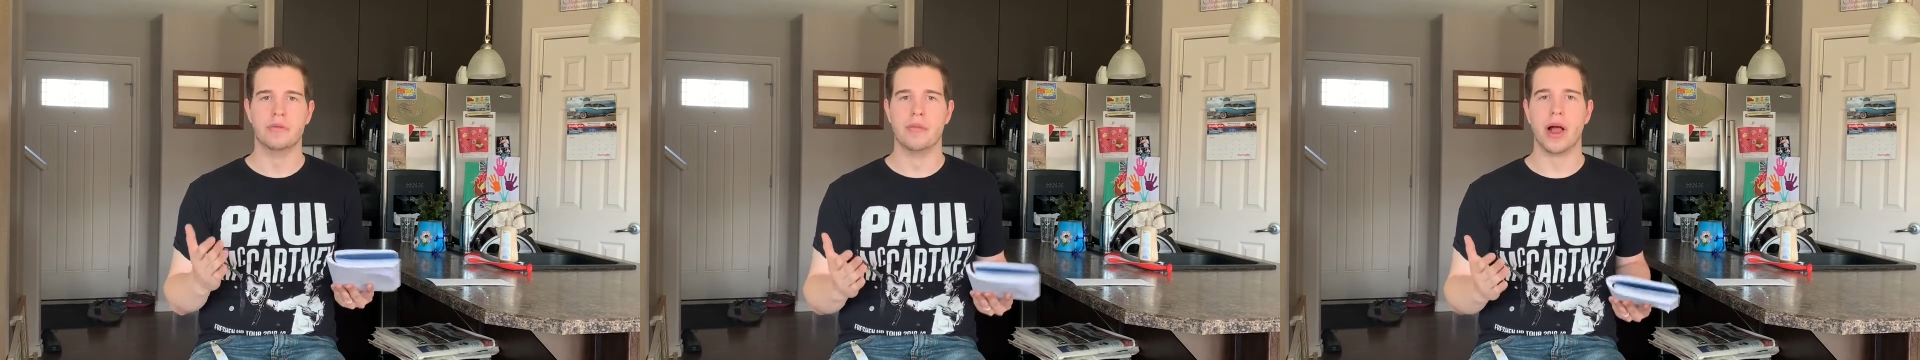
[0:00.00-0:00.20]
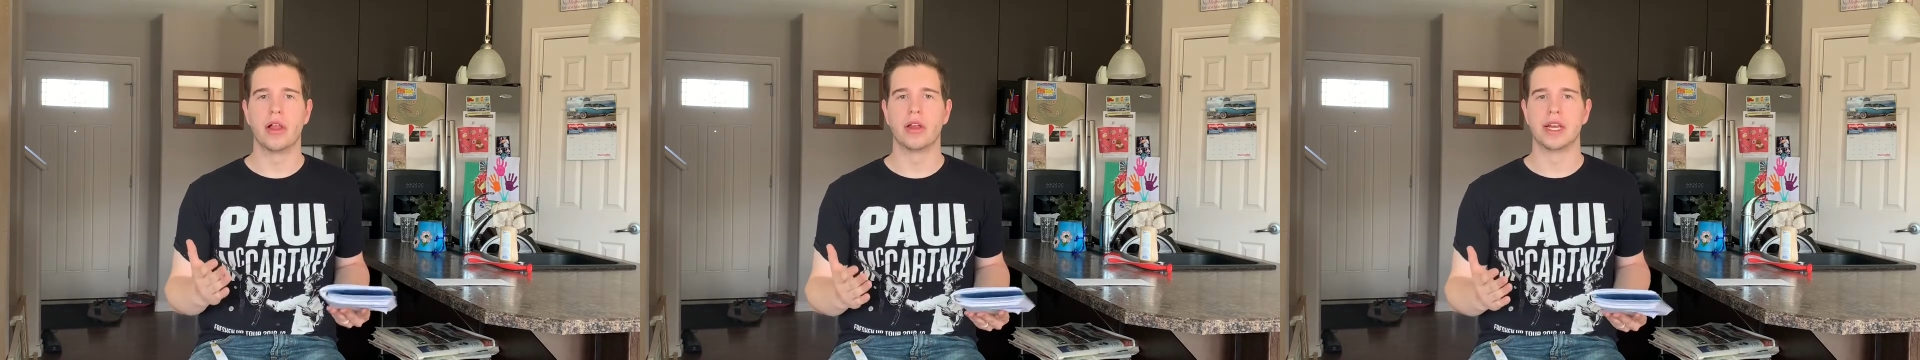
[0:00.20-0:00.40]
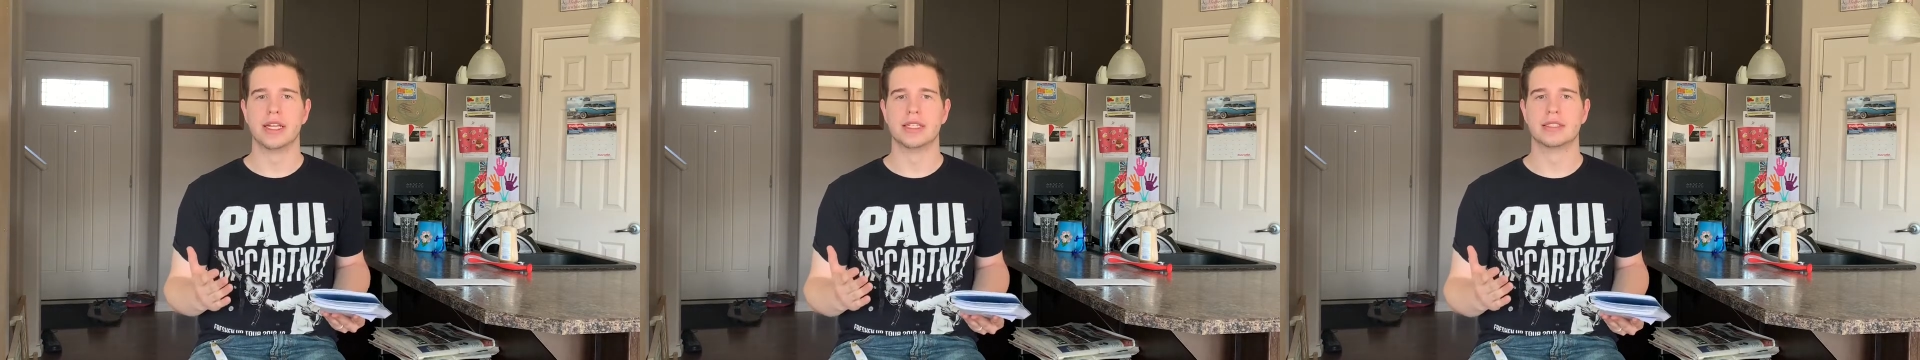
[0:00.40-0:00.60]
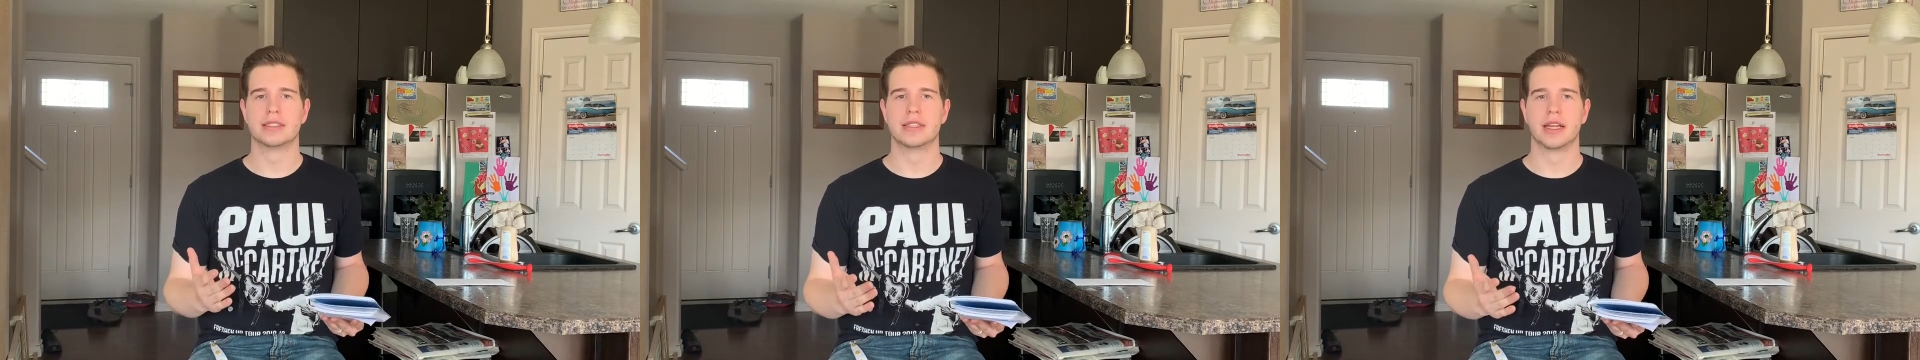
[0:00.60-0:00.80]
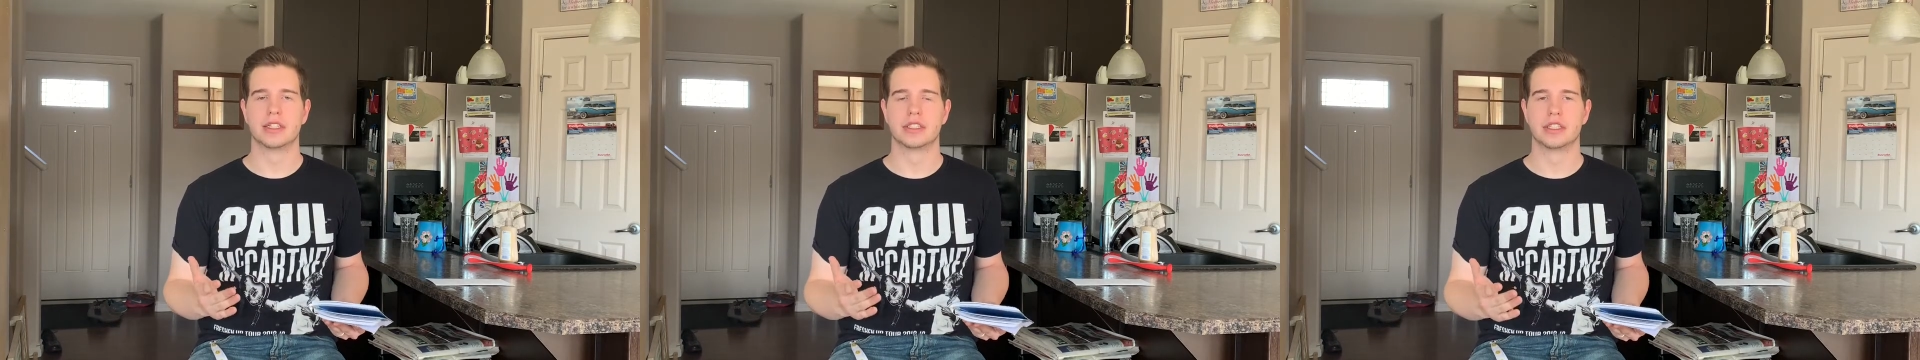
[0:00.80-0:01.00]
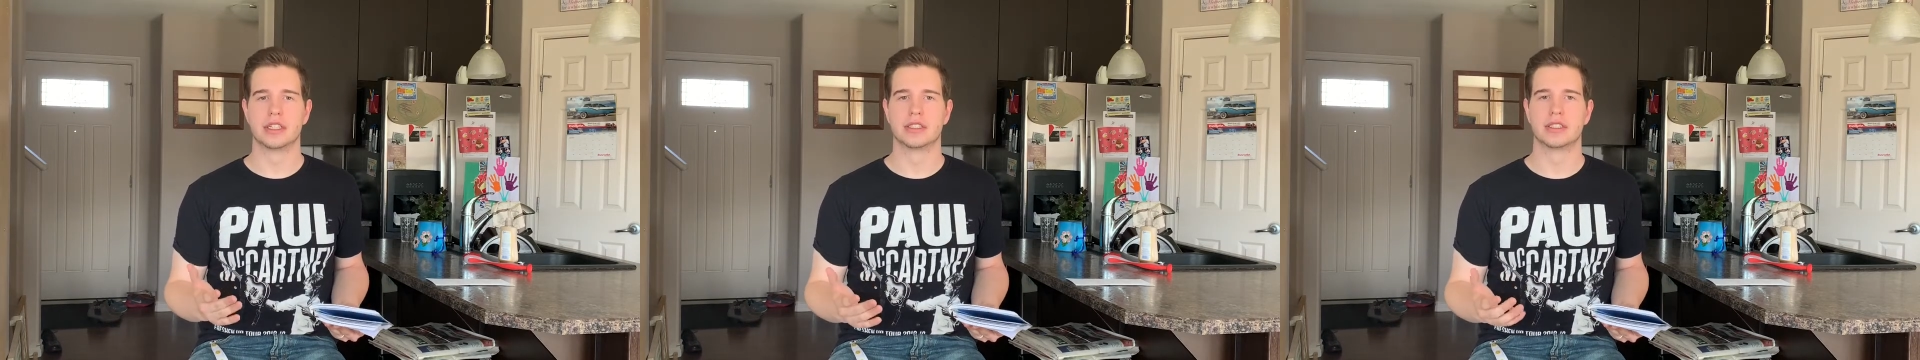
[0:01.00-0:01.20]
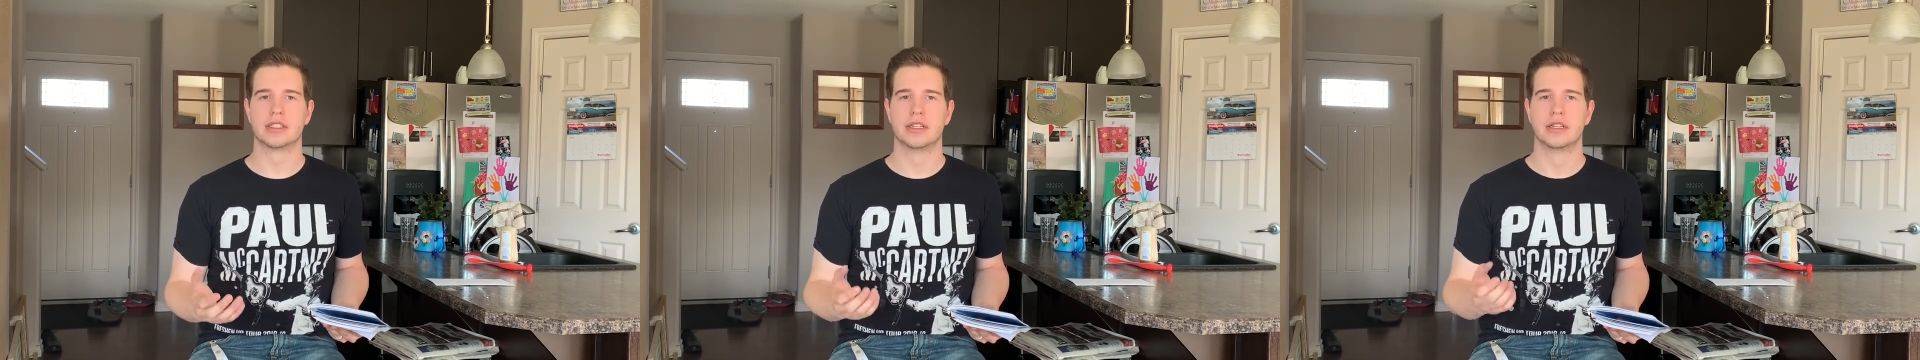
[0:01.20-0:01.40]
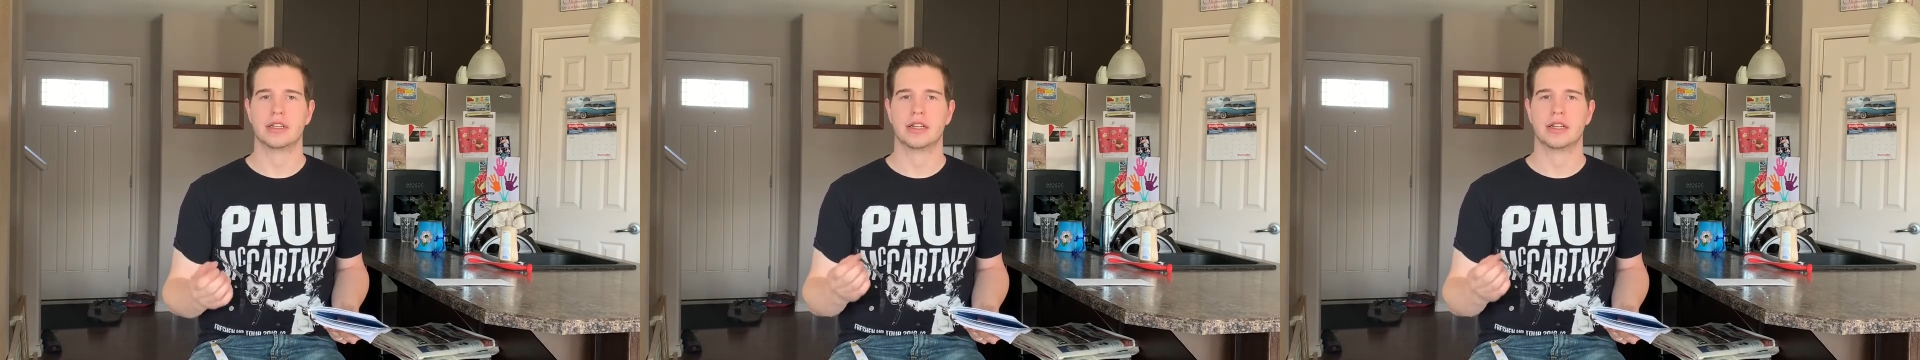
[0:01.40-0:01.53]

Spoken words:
melodies that just